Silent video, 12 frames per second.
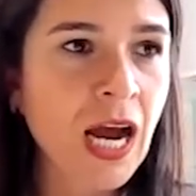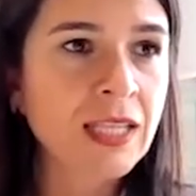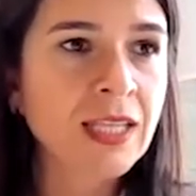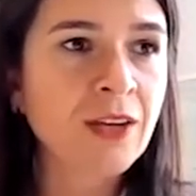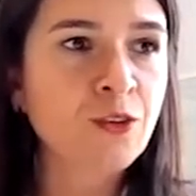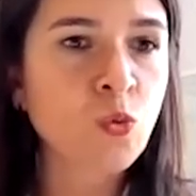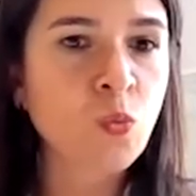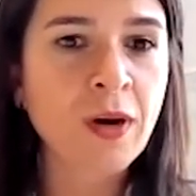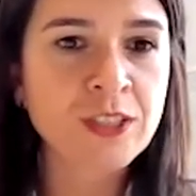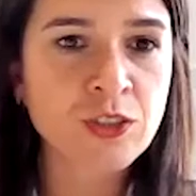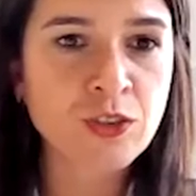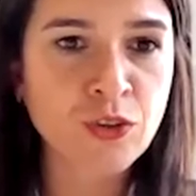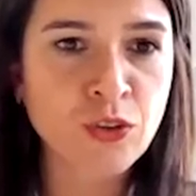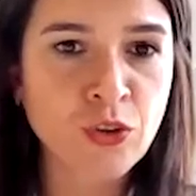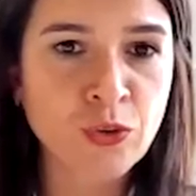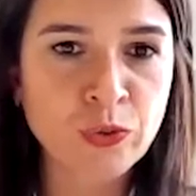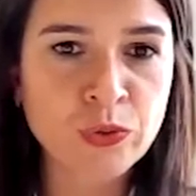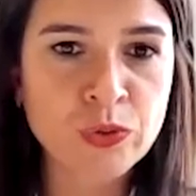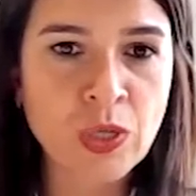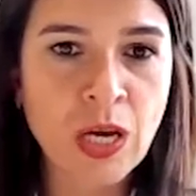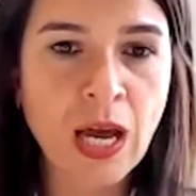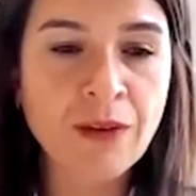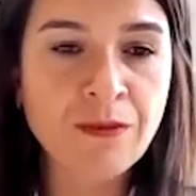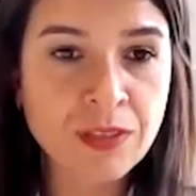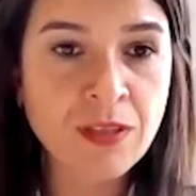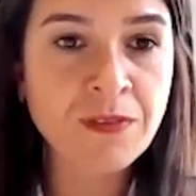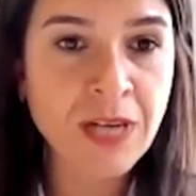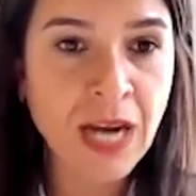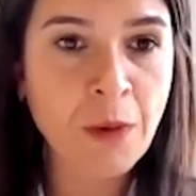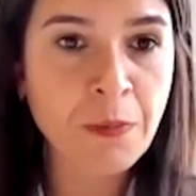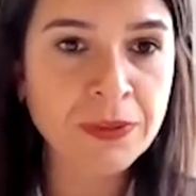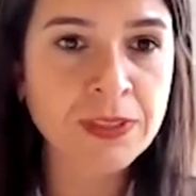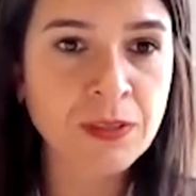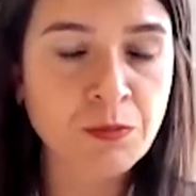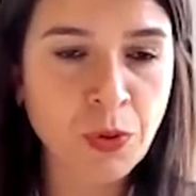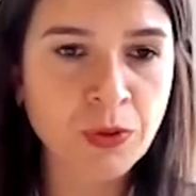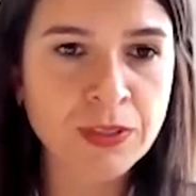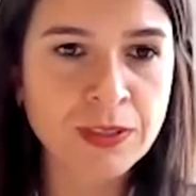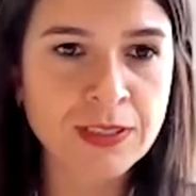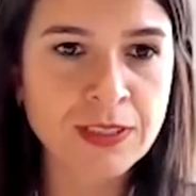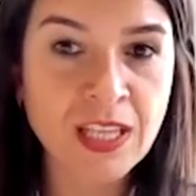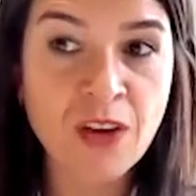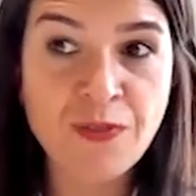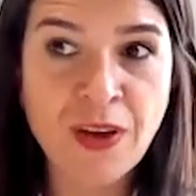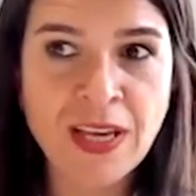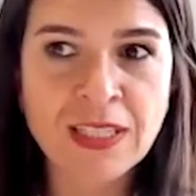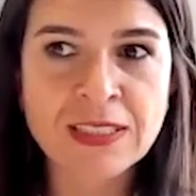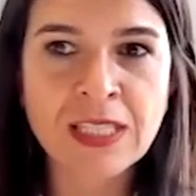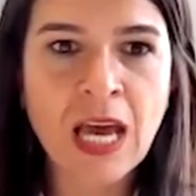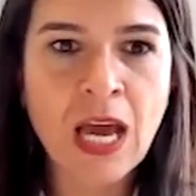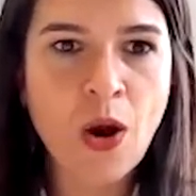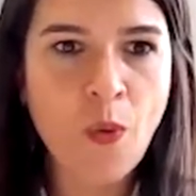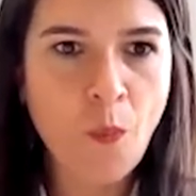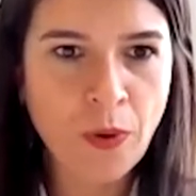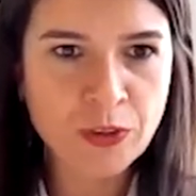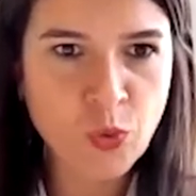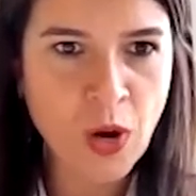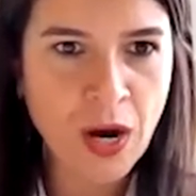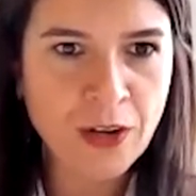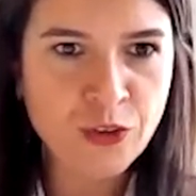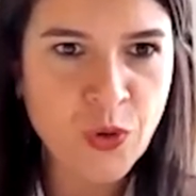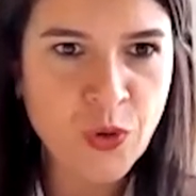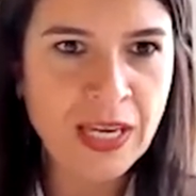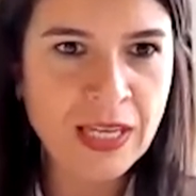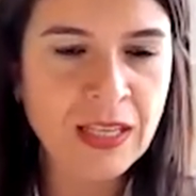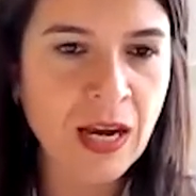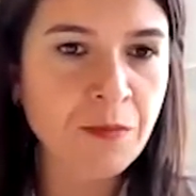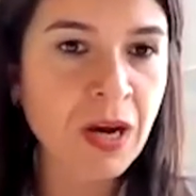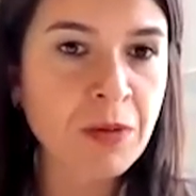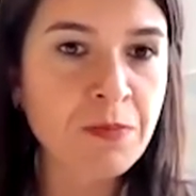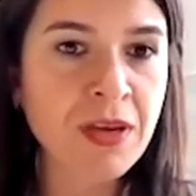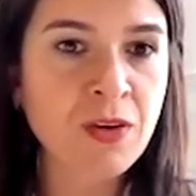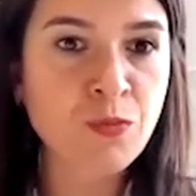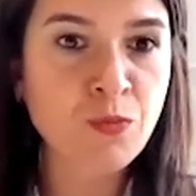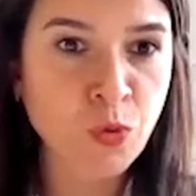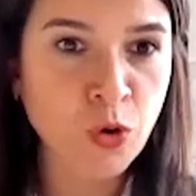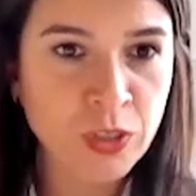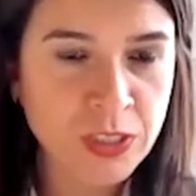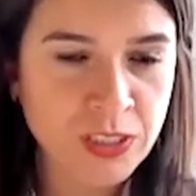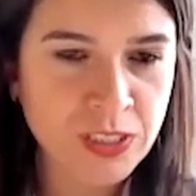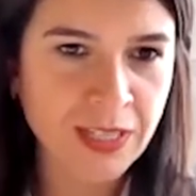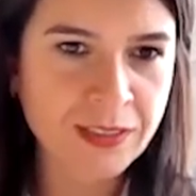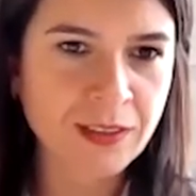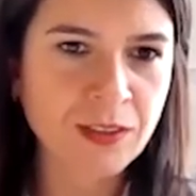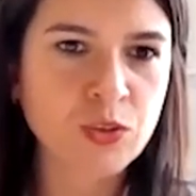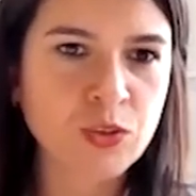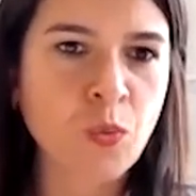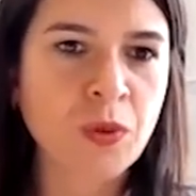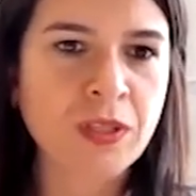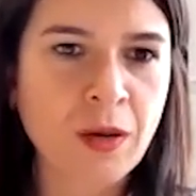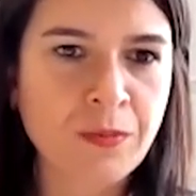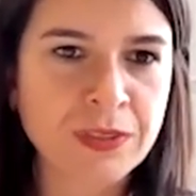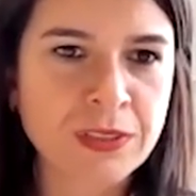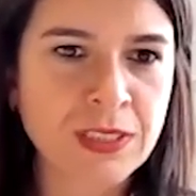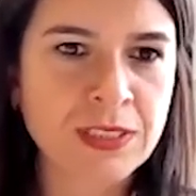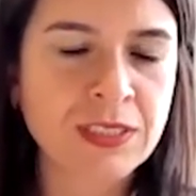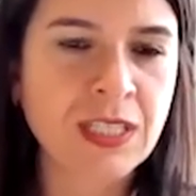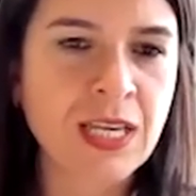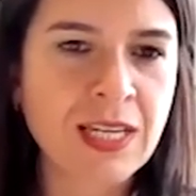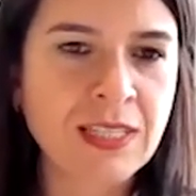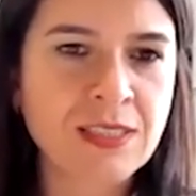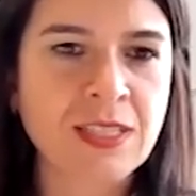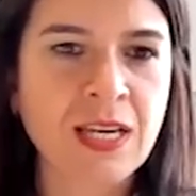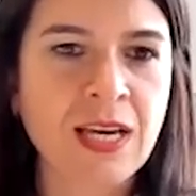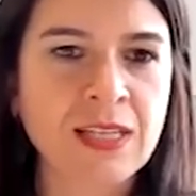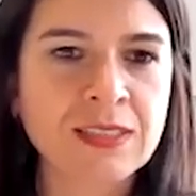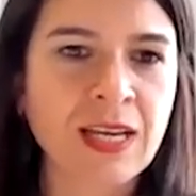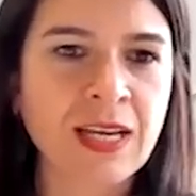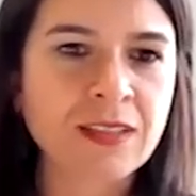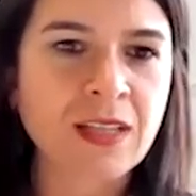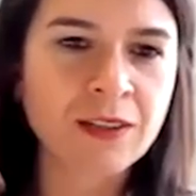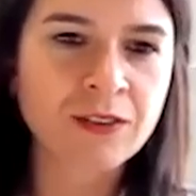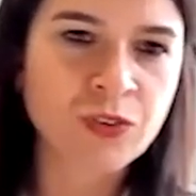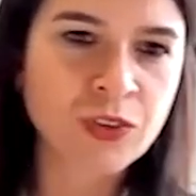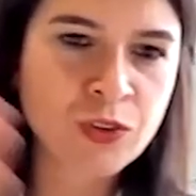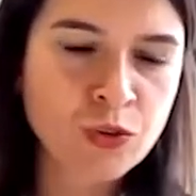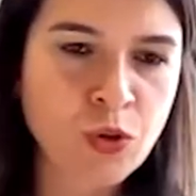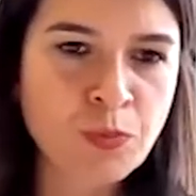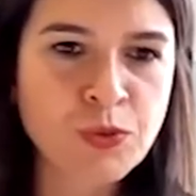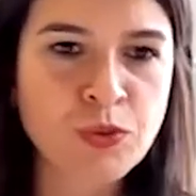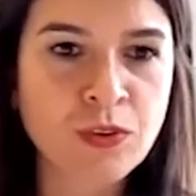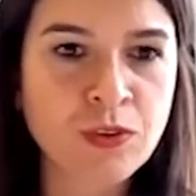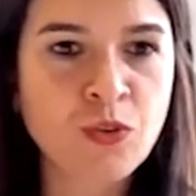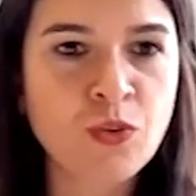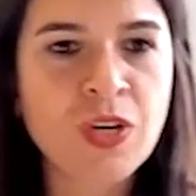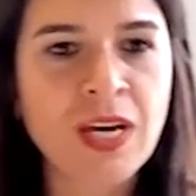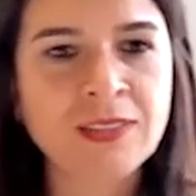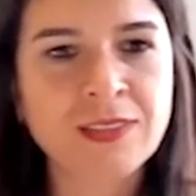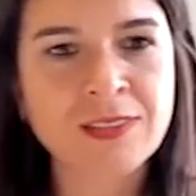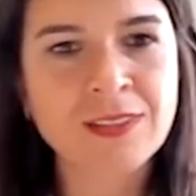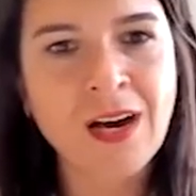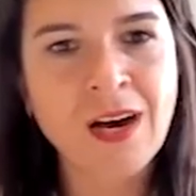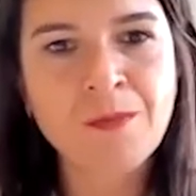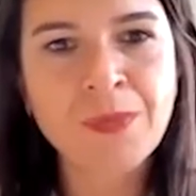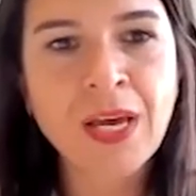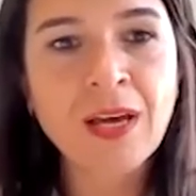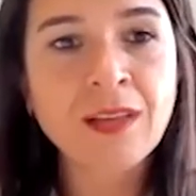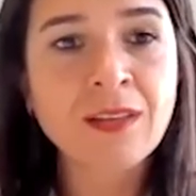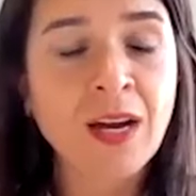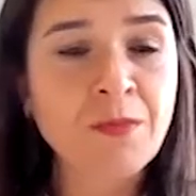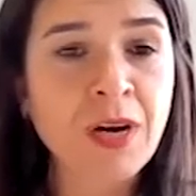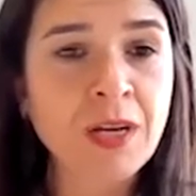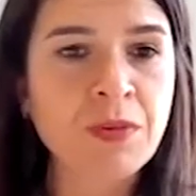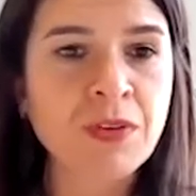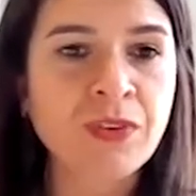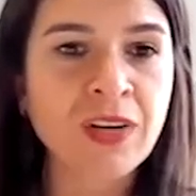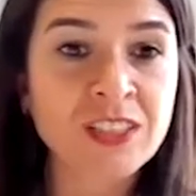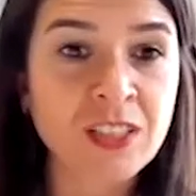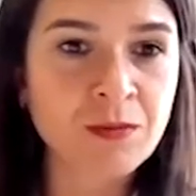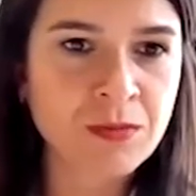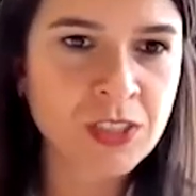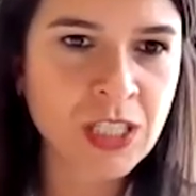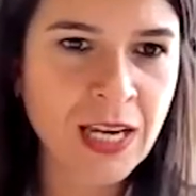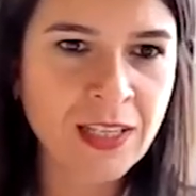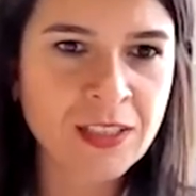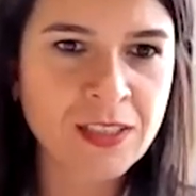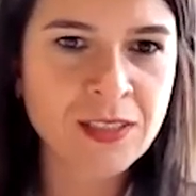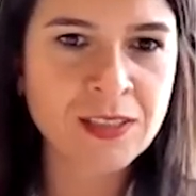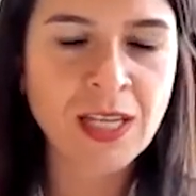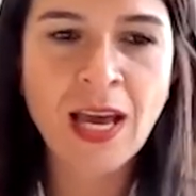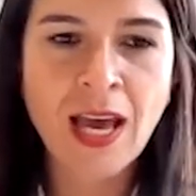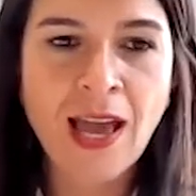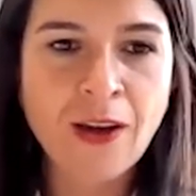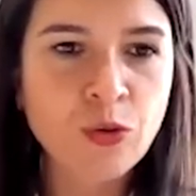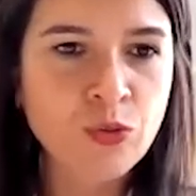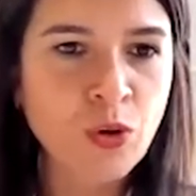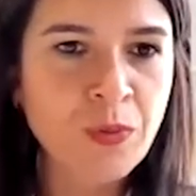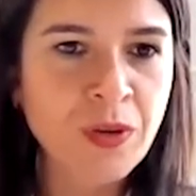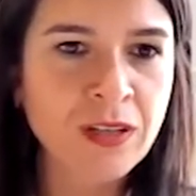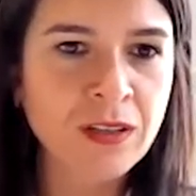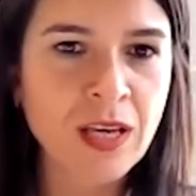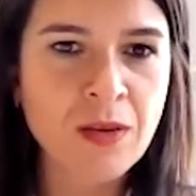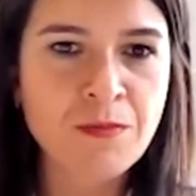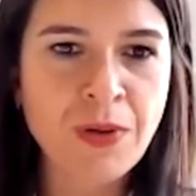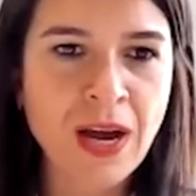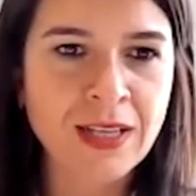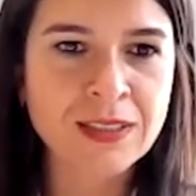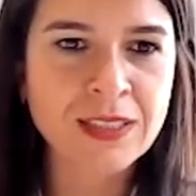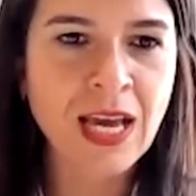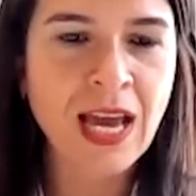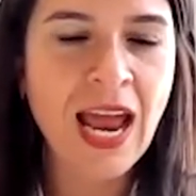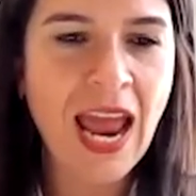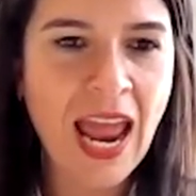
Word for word: And then you watch the news, and whatever happens in politics, it affects what you are doing, there might be war starting. So what happens is the cases against that country stops, new cases come. There might be regime changes, economical impacts.